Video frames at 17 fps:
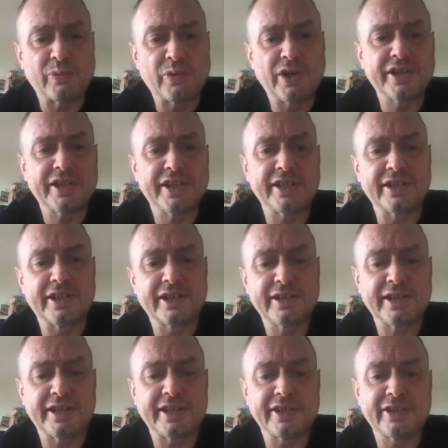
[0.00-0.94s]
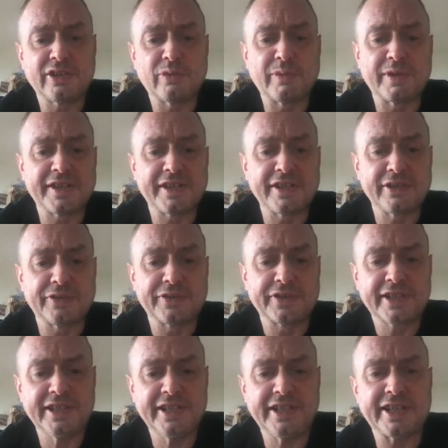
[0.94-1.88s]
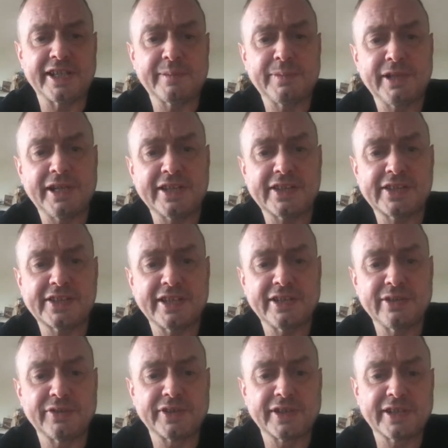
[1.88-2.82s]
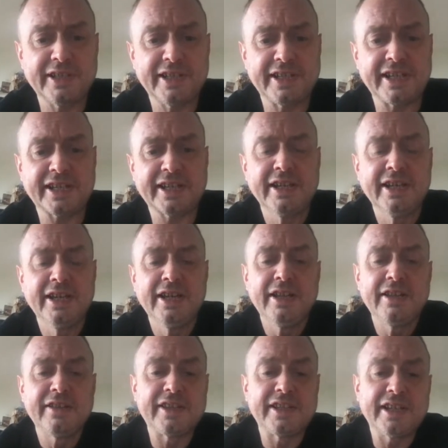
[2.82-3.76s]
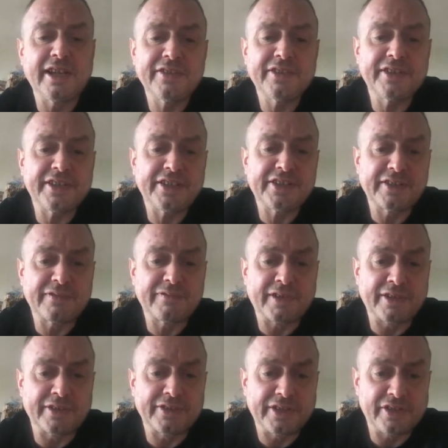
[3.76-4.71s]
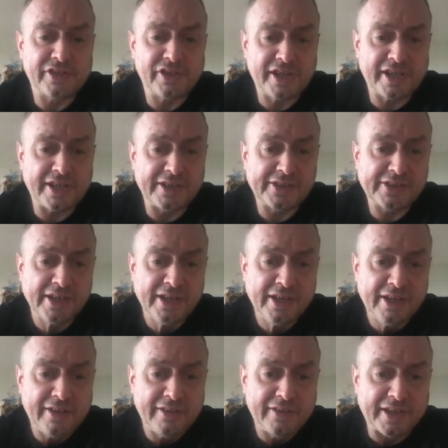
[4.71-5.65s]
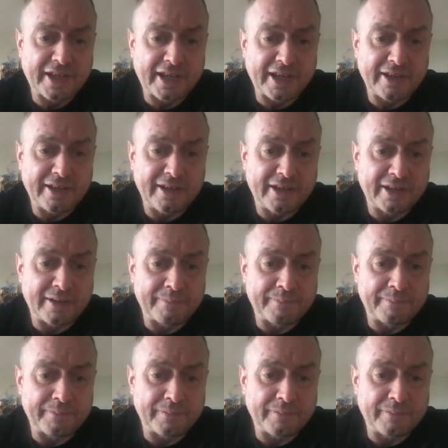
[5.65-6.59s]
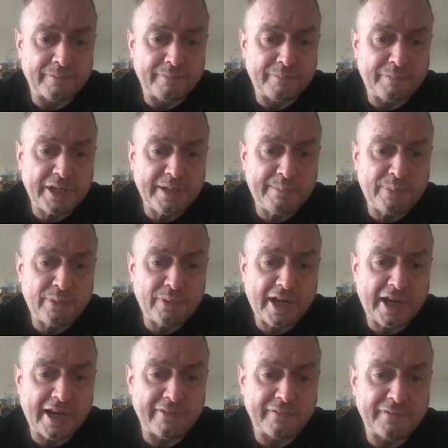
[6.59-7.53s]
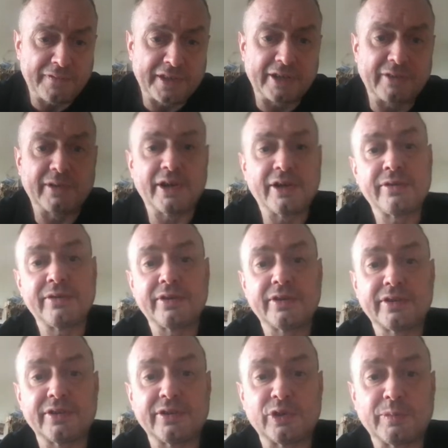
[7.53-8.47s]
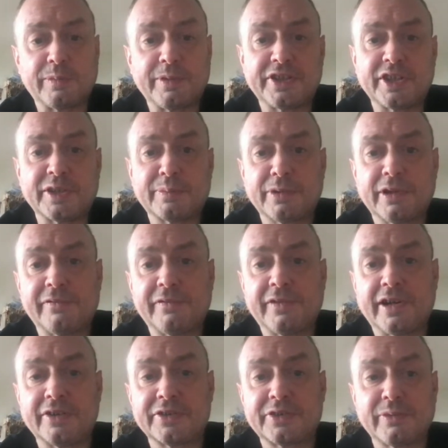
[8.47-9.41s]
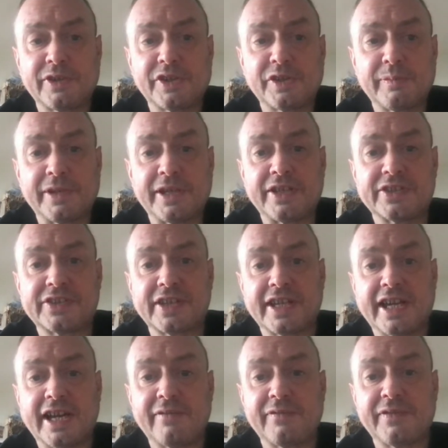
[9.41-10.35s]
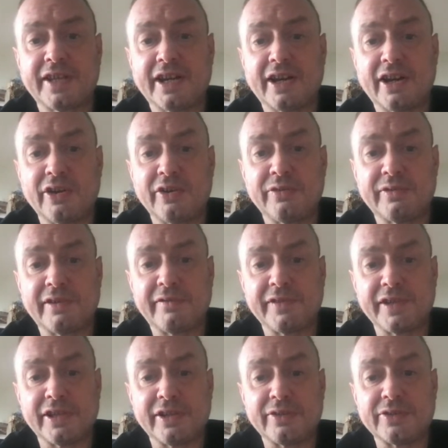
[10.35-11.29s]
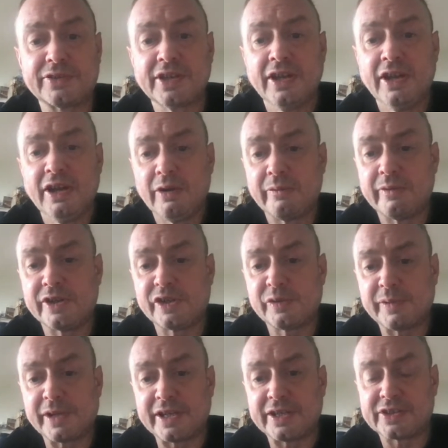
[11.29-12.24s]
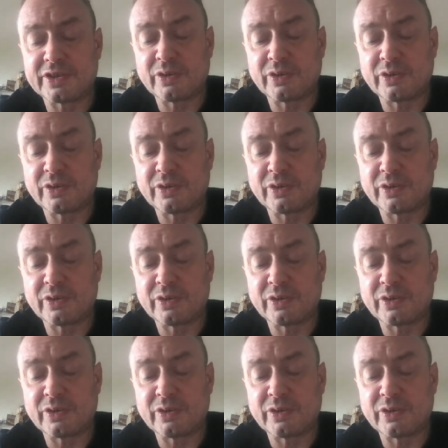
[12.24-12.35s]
working at a clinic or whether you're the clinic. But let's say you're the clinic. The other disadvantage is that people have their own Google Business Profiles, which means they have their own reviews, which means